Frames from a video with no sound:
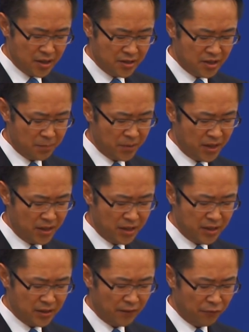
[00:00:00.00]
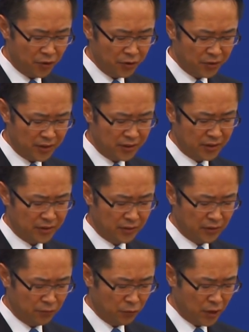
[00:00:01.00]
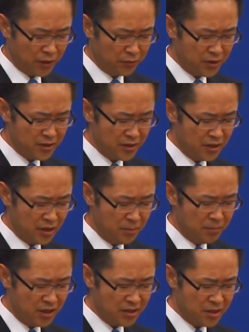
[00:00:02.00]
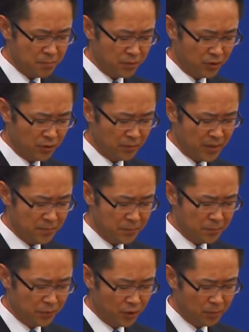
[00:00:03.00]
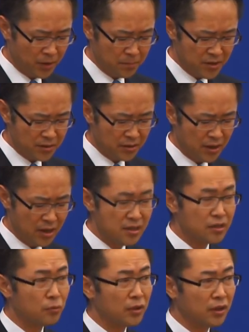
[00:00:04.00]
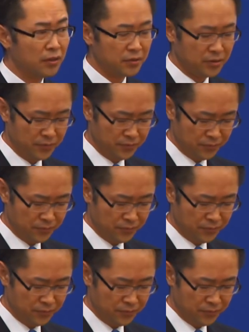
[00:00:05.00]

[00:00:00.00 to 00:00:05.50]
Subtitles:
Japan is a frontrunner for addressing emerging problems in the world.